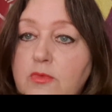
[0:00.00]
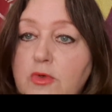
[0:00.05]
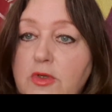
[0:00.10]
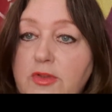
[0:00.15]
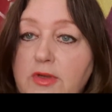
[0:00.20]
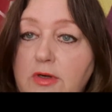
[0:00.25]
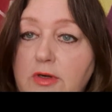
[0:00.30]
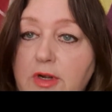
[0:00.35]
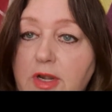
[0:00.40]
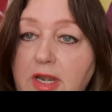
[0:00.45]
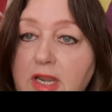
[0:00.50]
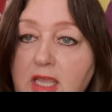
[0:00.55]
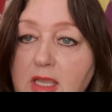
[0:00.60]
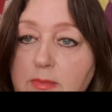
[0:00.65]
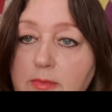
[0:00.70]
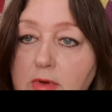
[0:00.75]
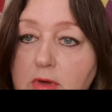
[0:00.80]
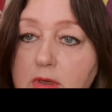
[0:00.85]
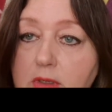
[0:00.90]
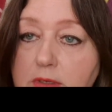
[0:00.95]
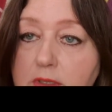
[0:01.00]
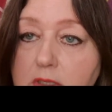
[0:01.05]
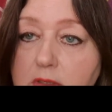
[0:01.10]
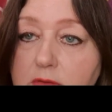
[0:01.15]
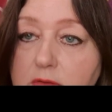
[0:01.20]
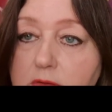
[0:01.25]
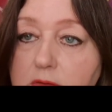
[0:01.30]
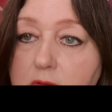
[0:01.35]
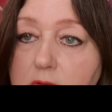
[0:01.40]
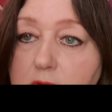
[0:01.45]
with her name on
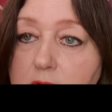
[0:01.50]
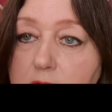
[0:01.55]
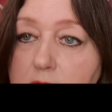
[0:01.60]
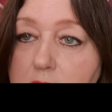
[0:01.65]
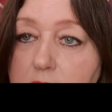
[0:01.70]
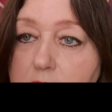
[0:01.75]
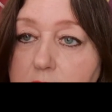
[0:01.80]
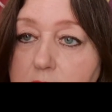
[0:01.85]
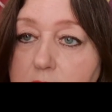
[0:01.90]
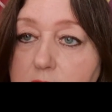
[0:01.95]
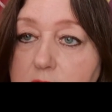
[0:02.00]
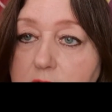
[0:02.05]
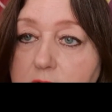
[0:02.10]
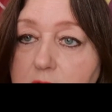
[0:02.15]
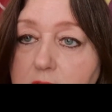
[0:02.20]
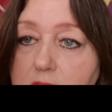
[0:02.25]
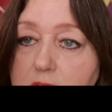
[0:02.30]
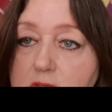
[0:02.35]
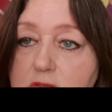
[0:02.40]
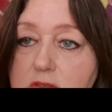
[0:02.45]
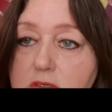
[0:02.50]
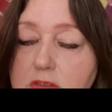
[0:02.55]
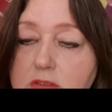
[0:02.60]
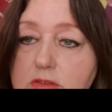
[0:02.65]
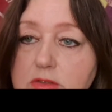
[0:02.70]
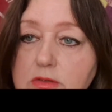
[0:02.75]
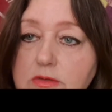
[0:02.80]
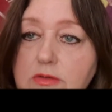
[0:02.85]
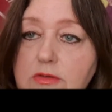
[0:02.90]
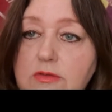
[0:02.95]
it. Steekjes
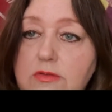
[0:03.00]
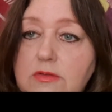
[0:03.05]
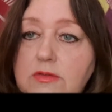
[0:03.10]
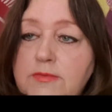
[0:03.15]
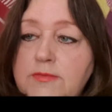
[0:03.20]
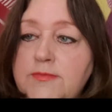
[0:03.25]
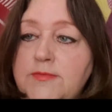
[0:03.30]
and Zo.